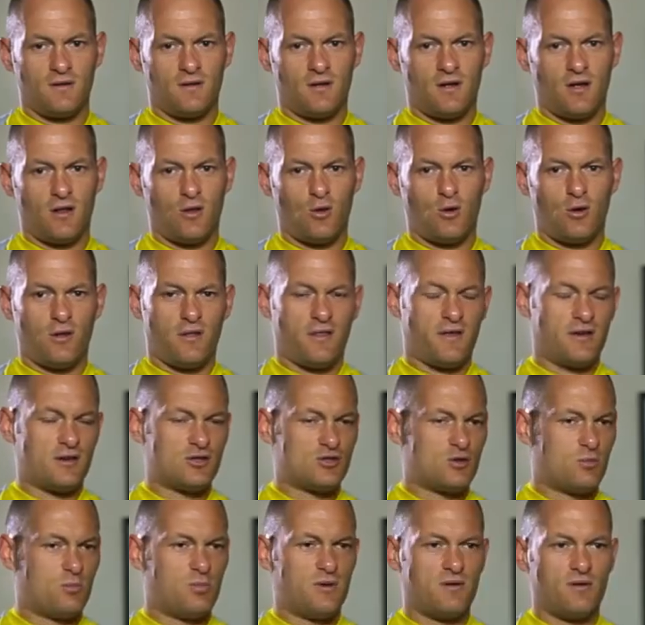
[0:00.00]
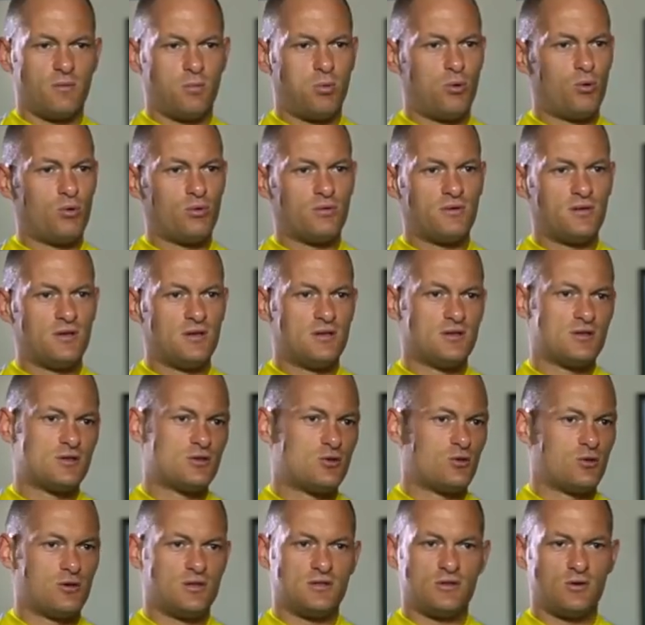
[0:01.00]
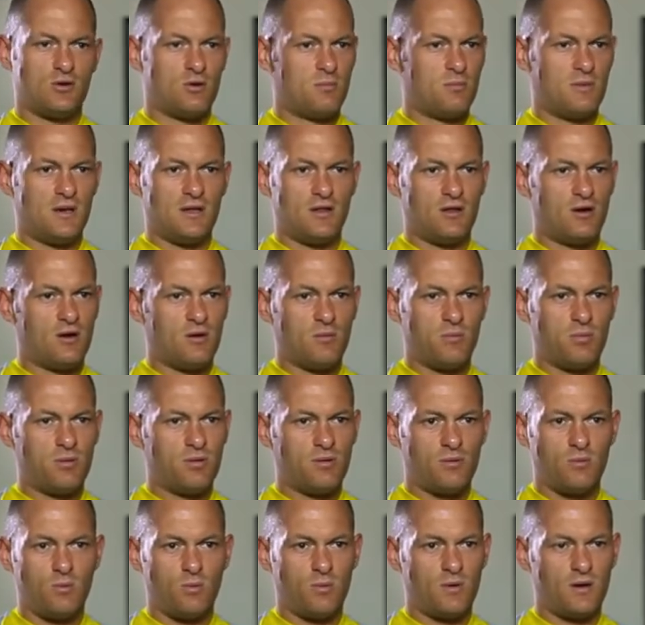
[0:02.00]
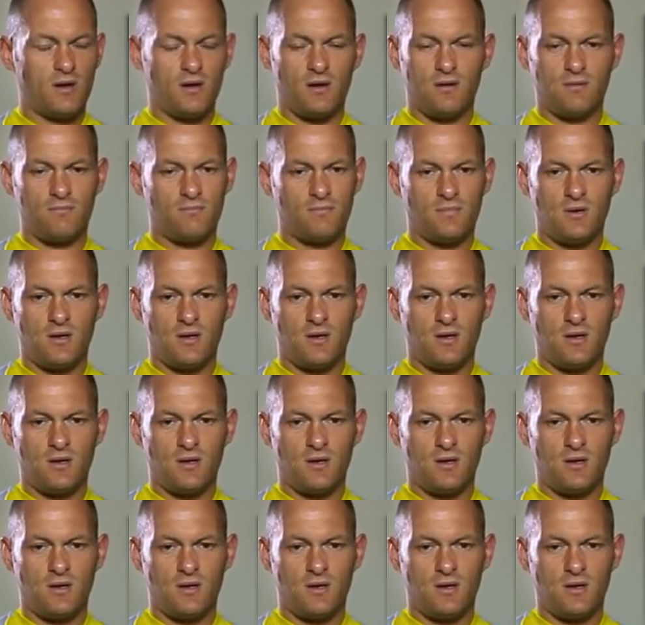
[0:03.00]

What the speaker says: A lot of things will be reported and stories have got made up, but